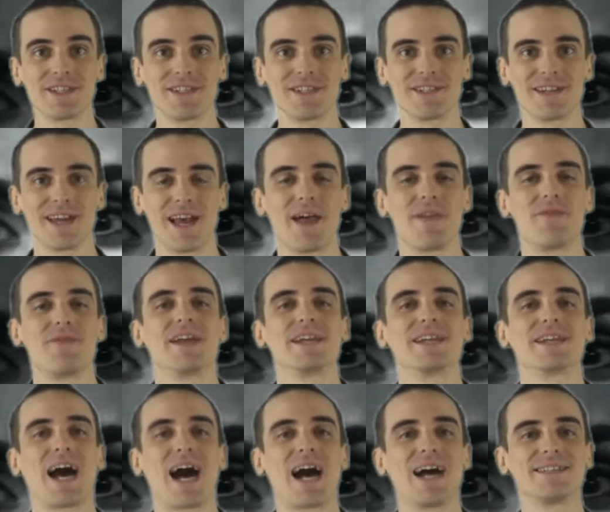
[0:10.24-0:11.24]
name is
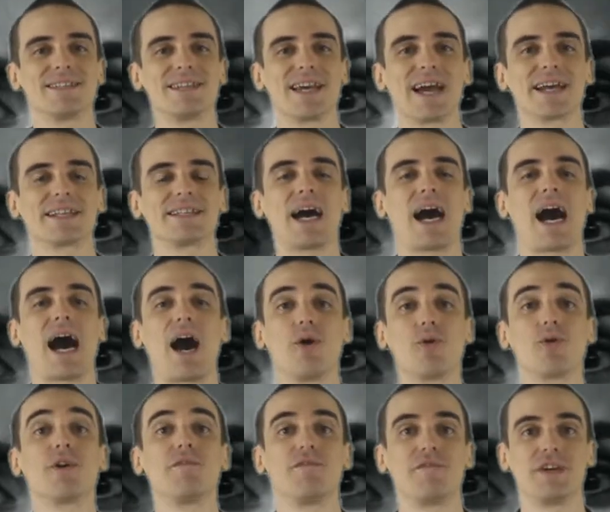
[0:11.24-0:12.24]
James, please don't
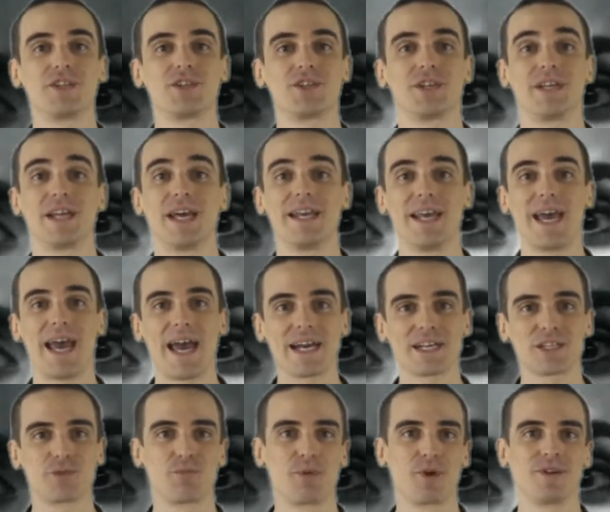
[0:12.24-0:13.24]
forget to subscribe to
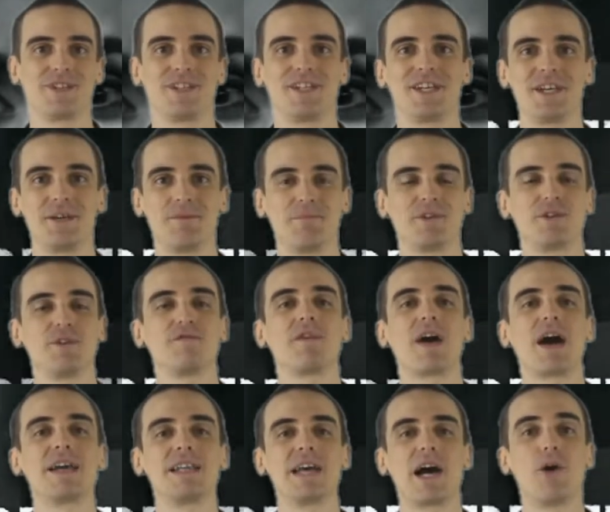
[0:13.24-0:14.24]
our channel.
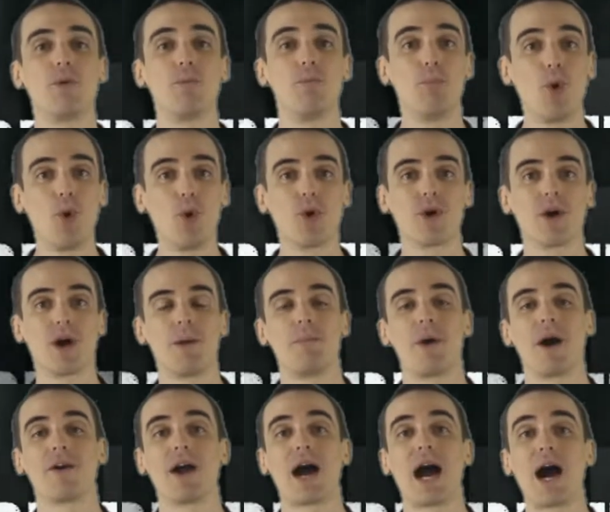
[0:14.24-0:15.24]
Episode
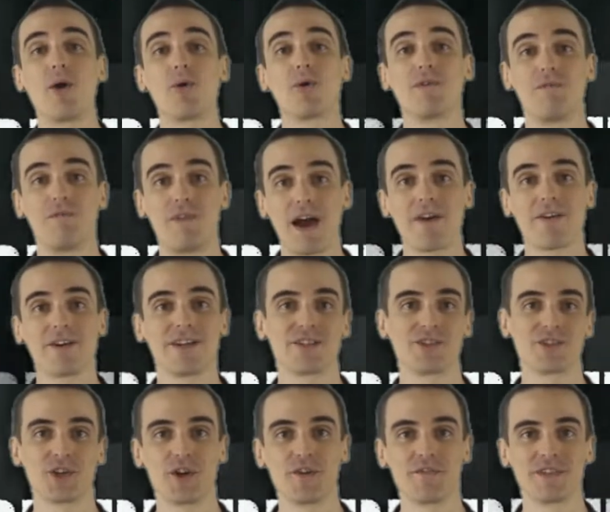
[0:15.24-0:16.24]
7 of Resident
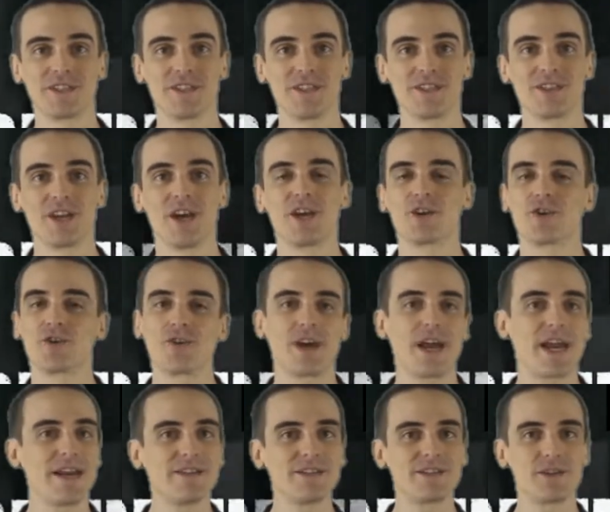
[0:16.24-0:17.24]
Evil begins in
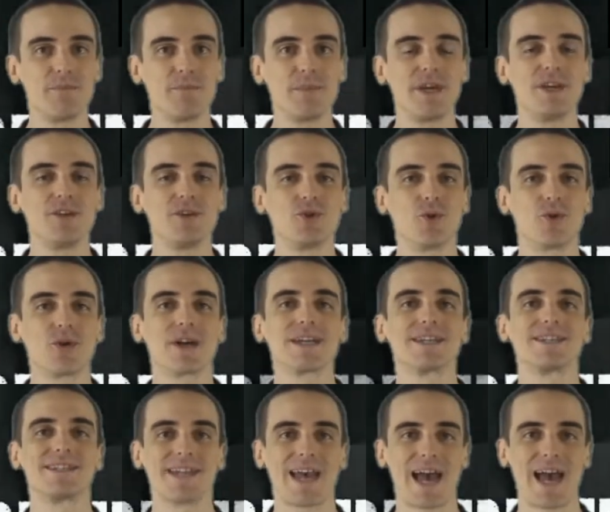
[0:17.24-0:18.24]
2005 up at the Arklay